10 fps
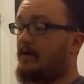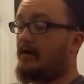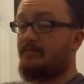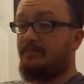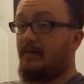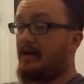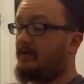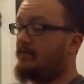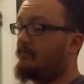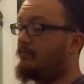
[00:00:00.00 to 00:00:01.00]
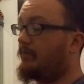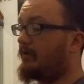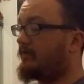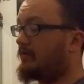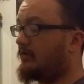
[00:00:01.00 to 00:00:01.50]
and comes back.
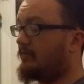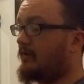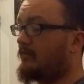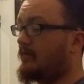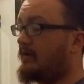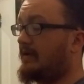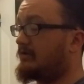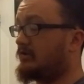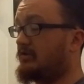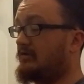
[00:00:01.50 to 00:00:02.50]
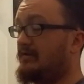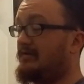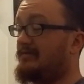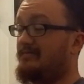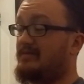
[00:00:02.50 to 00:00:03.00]
But if you turn him the other way, he just
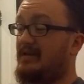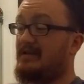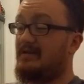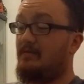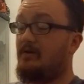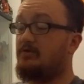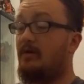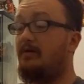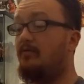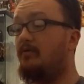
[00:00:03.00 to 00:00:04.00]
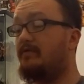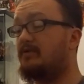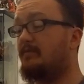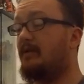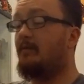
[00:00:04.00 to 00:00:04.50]
stays that way. So I don't know if
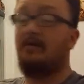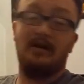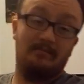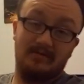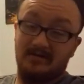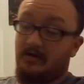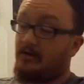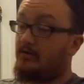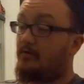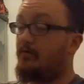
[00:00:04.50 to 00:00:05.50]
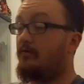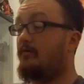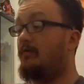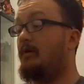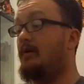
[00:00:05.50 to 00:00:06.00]
it's some gimmick I'm missing out on,
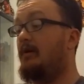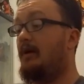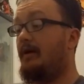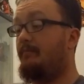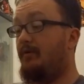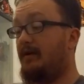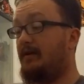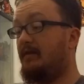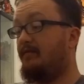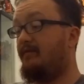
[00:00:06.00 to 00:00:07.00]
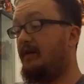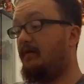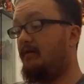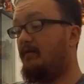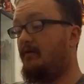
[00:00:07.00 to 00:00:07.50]
or I'm breaking the
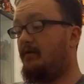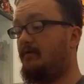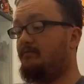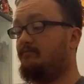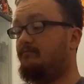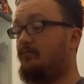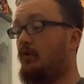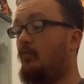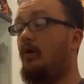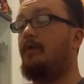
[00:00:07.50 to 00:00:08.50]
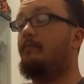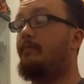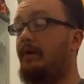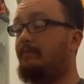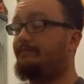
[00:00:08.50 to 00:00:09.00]
figure, or what.
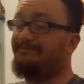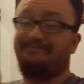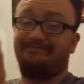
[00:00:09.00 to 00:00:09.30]
But